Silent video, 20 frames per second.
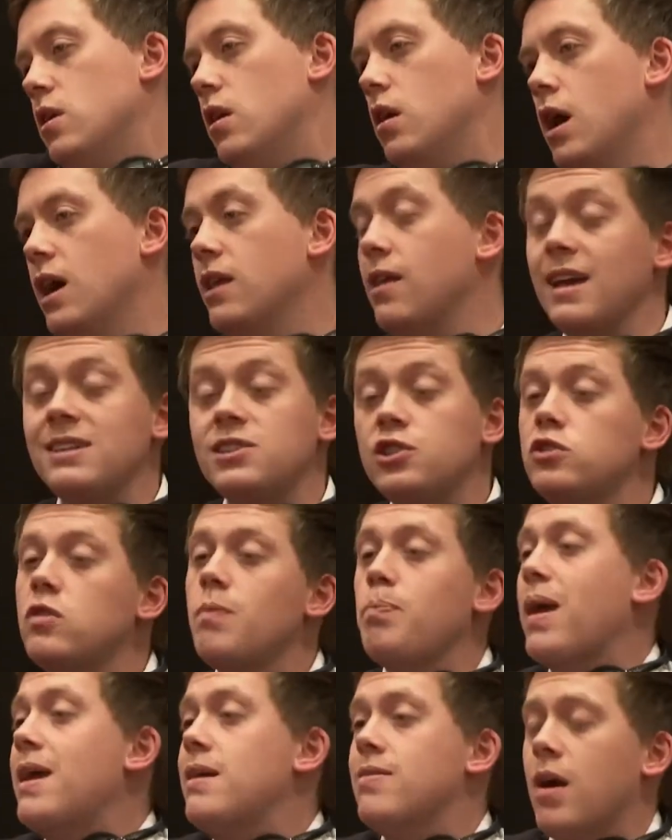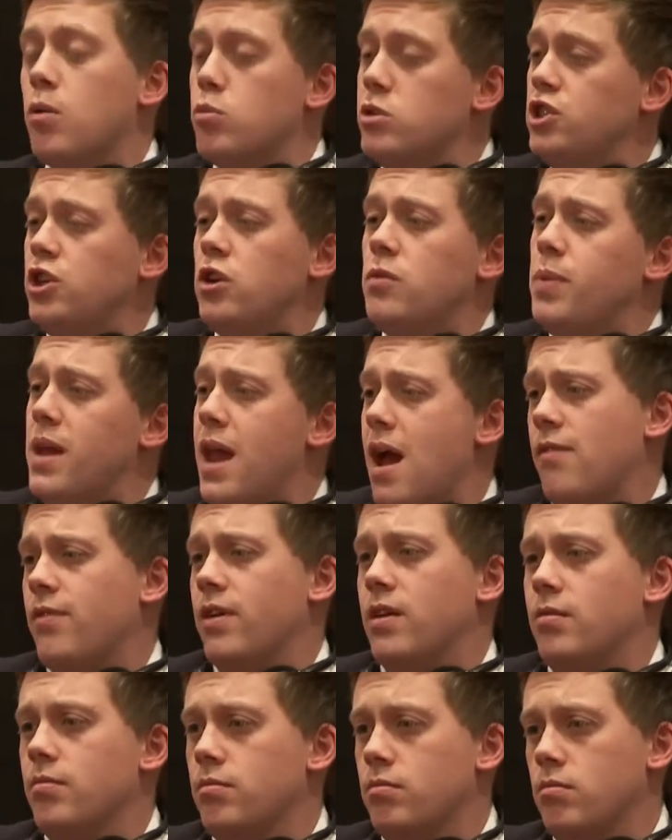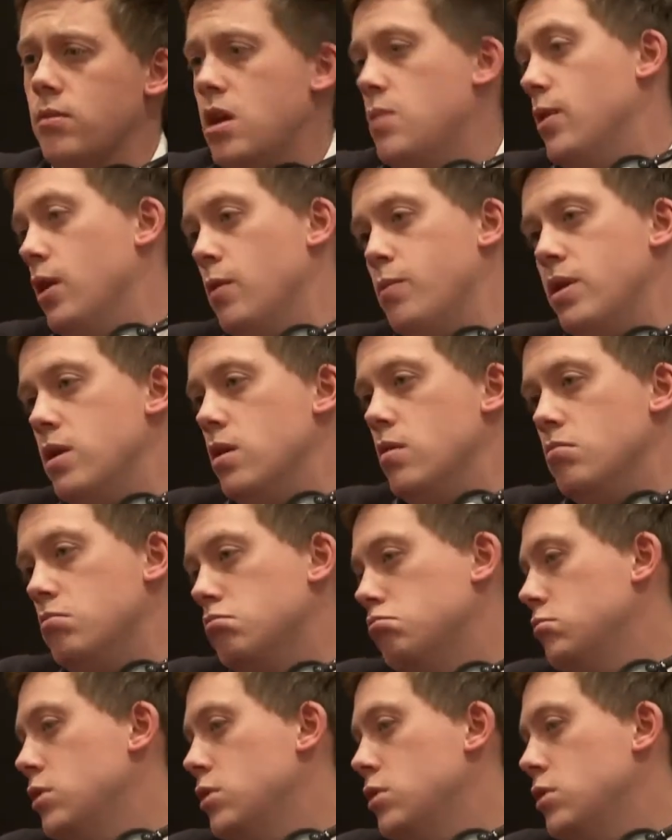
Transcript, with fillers: I, it's a debate that we should be having, in my opinion,